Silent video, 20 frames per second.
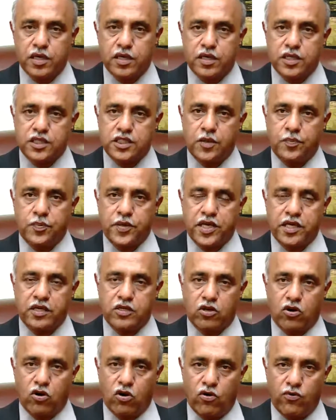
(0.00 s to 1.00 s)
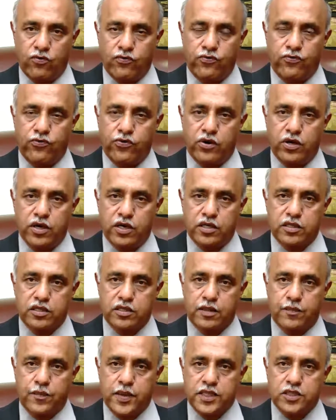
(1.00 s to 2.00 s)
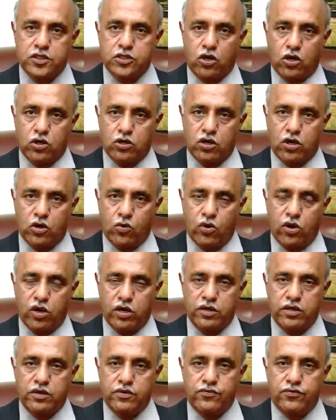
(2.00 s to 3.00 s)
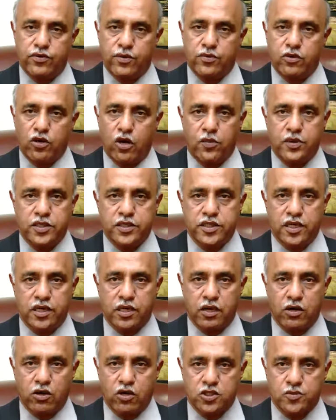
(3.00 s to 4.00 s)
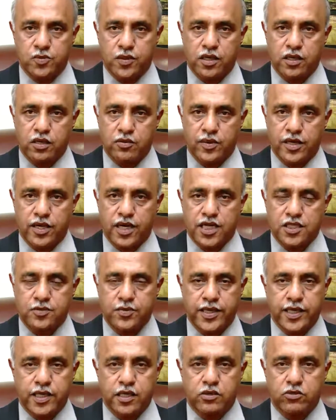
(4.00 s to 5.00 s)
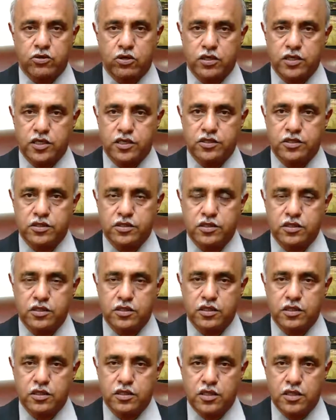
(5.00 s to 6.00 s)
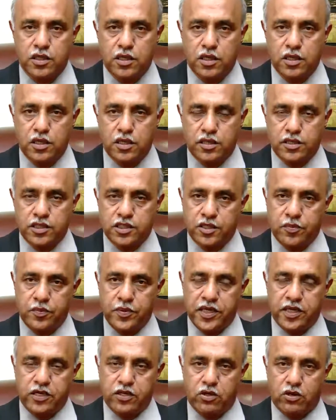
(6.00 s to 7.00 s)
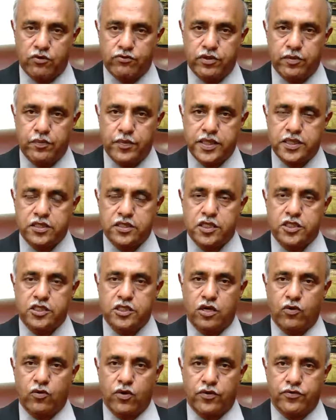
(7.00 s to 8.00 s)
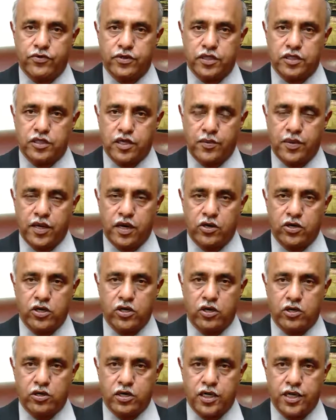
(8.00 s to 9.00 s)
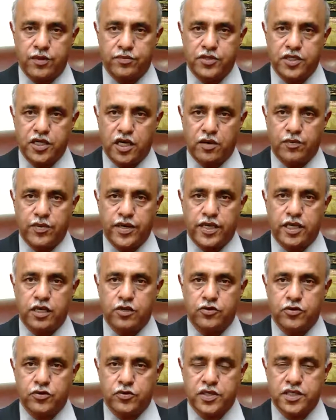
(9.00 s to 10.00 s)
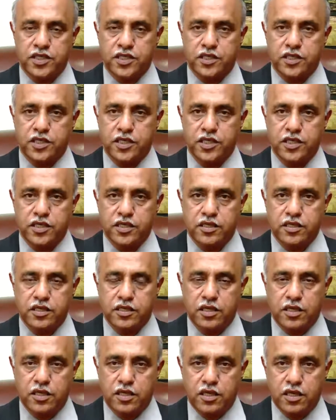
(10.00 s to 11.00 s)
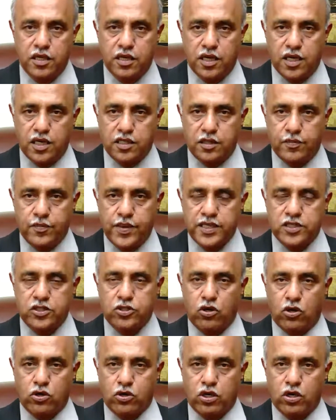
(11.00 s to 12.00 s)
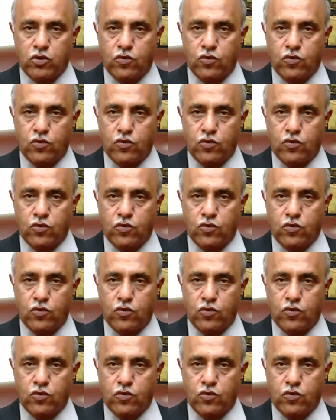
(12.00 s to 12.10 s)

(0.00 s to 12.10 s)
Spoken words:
Recipient of the Best Doctor Award from Government General Hospital and Madras Medical College, recipient of the Best Teacher Award from the Tamil Nadu Dr. MGR Medical University and the Best Doctor